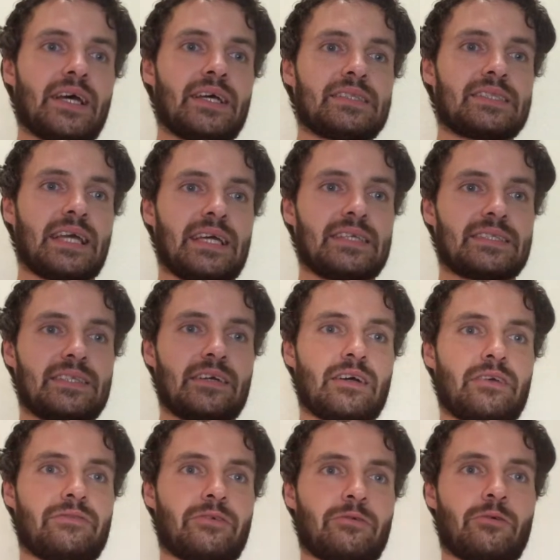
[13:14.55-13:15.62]
Takes the
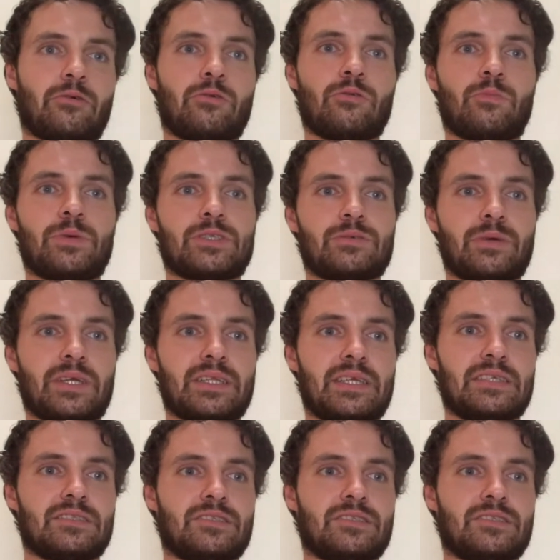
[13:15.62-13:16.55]
overall between these